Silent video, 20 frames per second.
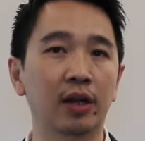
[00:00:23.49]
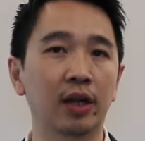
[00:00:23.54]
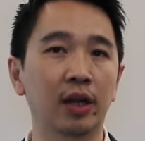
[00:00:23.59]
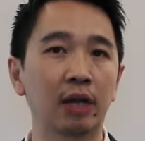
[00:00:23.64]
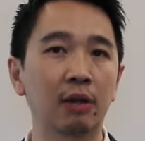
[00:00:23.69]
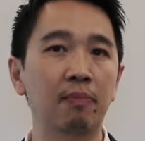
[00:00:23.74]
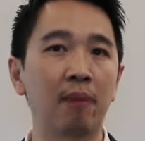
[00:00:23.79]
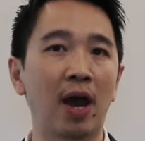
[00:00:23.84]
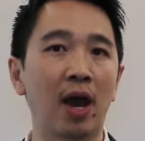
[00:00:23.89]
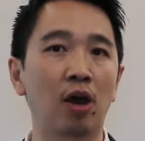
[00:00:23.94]

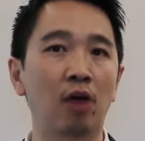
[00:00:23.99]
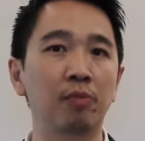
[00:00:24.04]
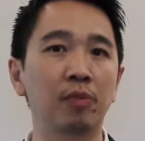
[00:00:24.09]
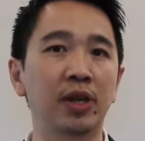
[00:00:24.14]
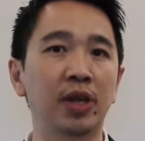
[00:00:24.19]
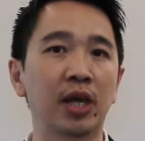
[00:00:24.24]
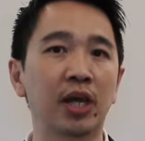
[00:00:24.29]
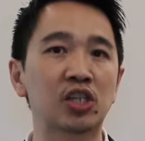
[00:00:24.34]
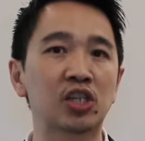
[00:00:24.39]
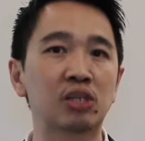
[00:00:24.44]

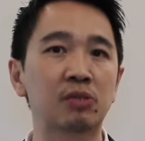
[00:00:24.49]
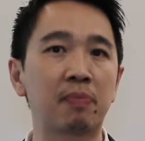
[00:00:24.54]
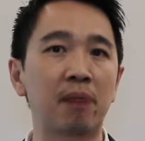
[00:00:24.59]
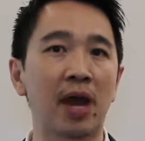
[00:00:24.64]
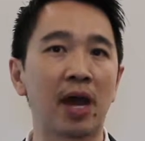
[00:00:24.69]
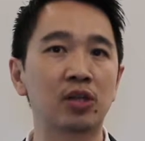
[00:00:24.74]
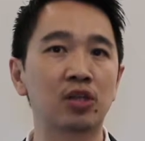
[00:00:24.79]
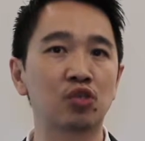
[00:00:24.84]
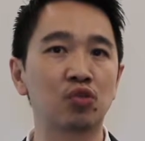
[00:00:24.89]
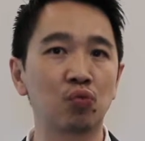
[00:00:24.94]
Empowerment
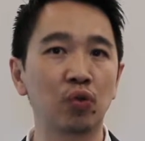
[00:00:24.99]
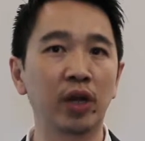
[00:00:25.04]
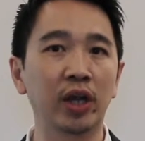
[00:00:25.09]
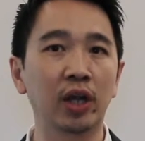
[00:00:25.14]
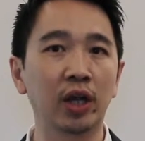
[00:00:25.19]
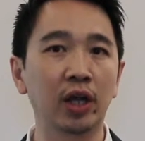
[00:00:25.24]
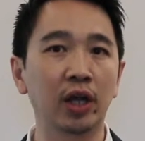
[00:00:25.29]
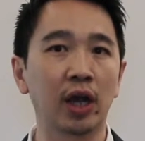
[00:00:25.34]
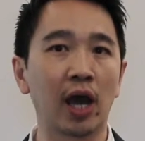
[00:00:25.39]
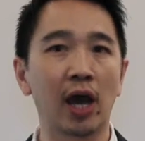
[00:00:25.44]
expands
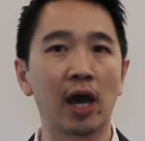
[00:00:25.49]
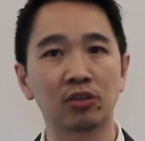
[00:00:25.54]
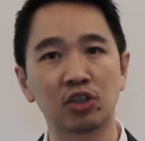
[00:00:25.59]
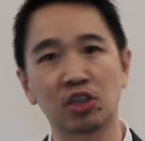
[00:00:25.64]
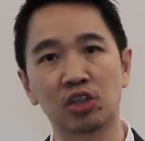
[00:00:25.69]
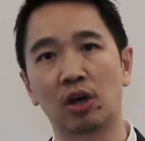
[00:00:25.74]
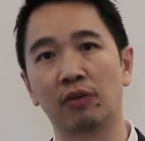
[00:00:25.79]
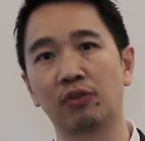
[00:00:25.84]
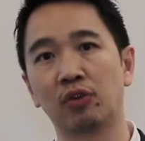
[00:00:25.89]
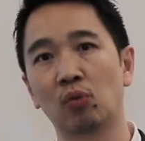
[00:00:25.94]
really
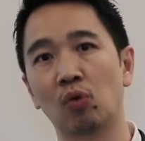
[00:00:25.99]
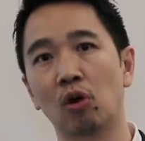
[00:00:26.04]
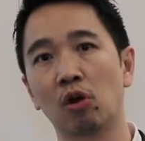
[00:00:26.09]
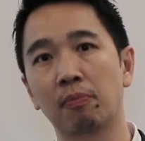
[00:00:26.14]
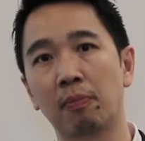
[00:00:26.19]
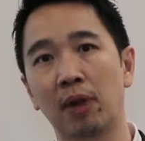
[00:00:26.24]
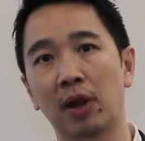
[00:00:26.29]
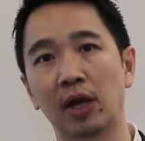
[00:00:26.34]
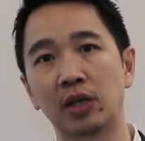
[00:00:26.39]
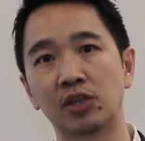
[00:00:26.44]
outside the
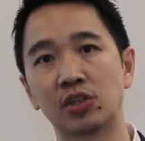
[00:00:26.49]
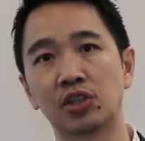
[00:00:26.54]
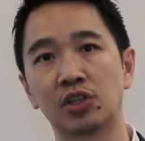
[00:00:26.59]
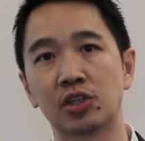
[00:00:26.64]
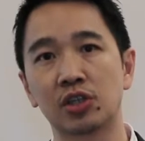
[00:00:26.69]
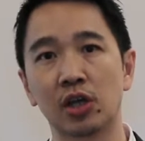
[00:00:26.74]
workplace